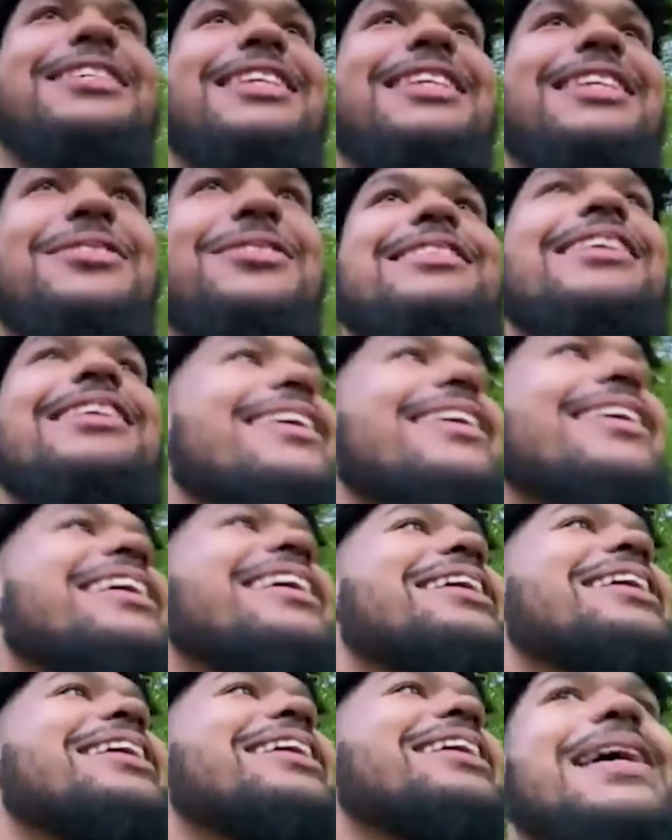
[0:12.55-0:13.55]
it was an
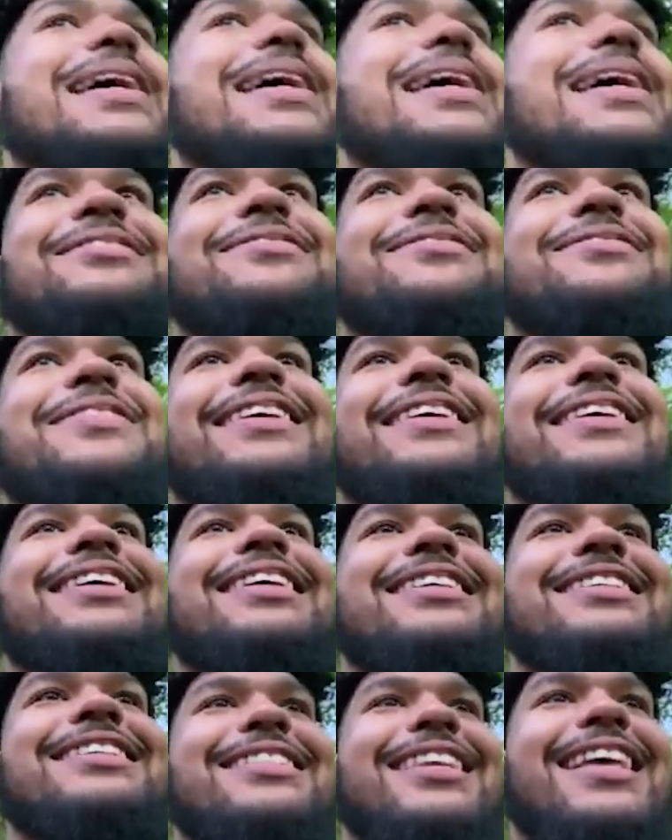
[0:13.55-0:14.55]
amazing feeling. And
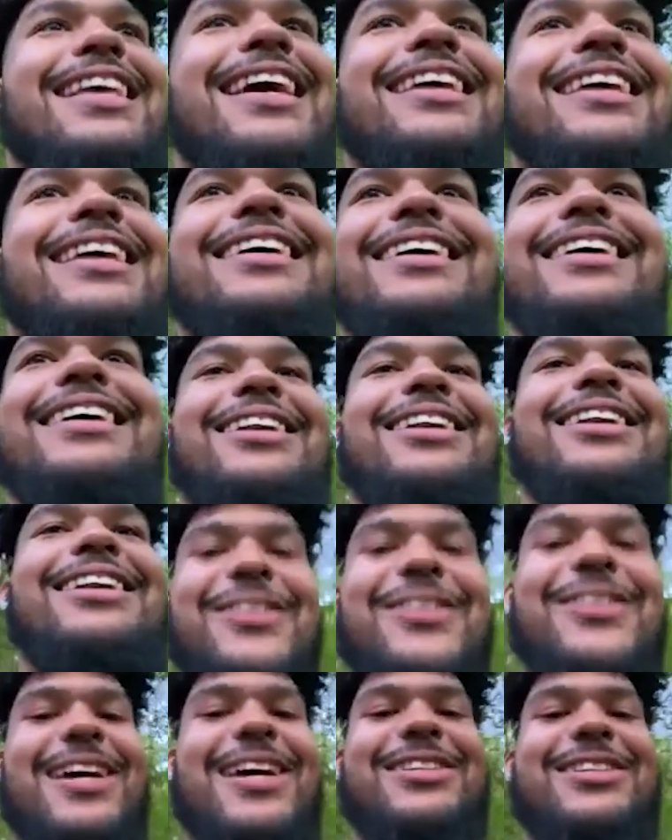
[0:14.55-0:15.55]
just, like,
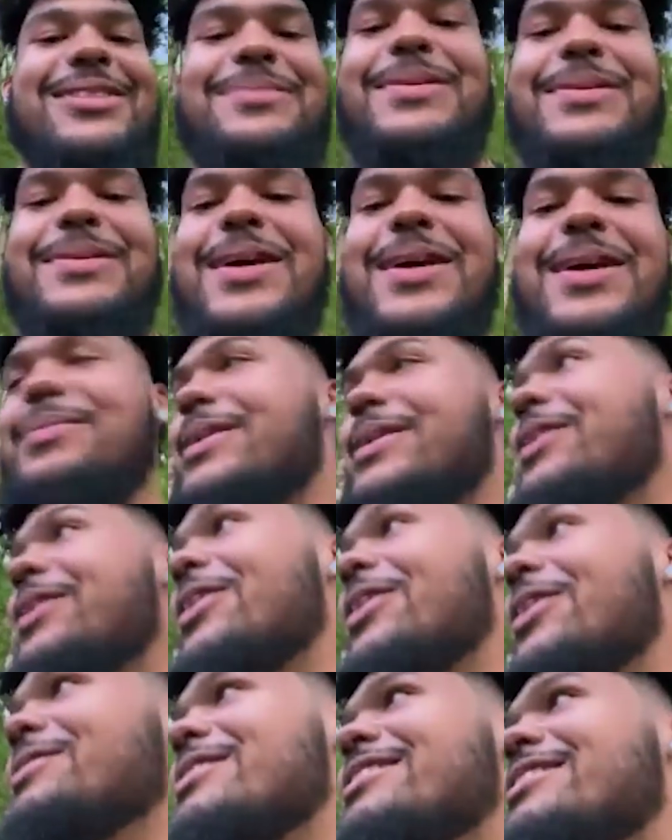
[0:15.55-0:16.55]
knowing I was going to be able to be
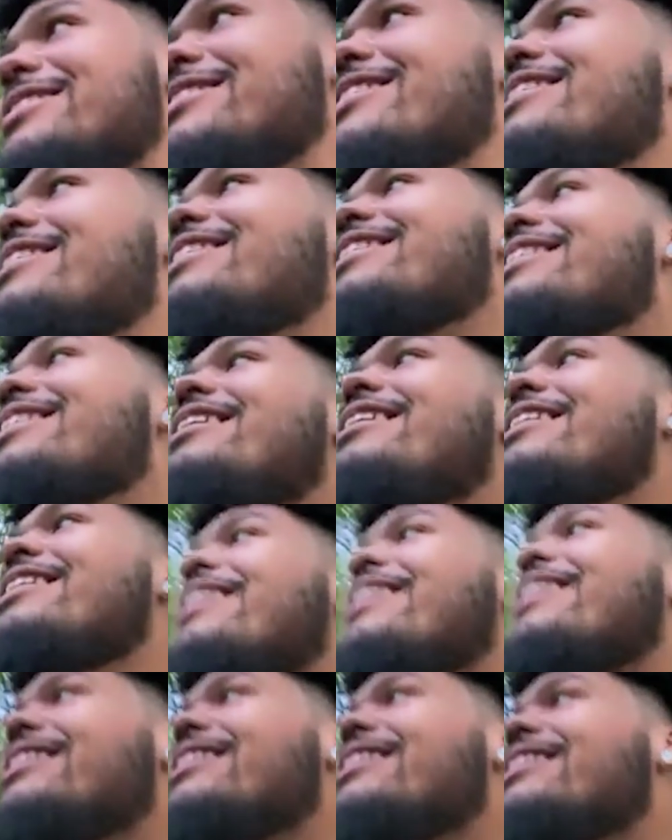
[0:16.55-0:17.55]
home is just
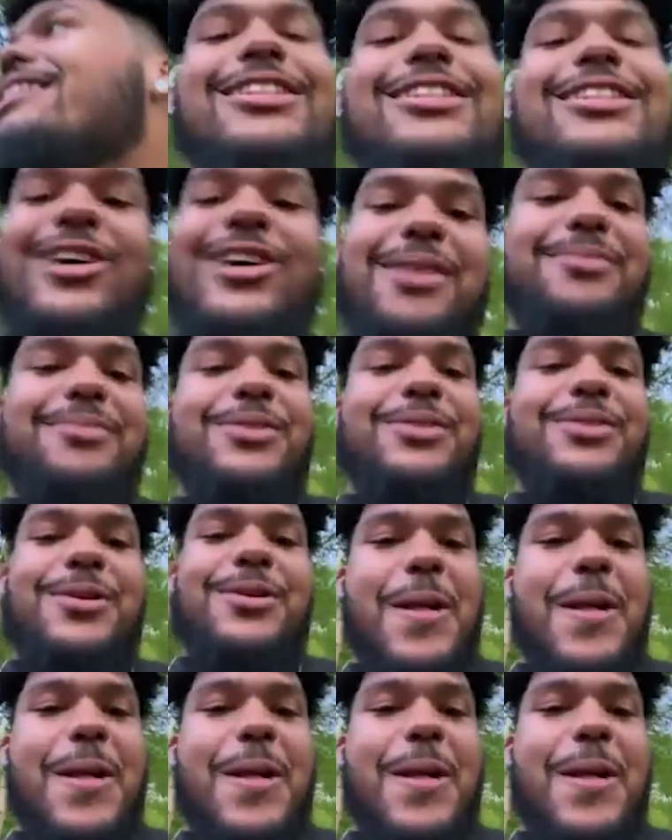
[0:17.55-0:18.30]
indescribable.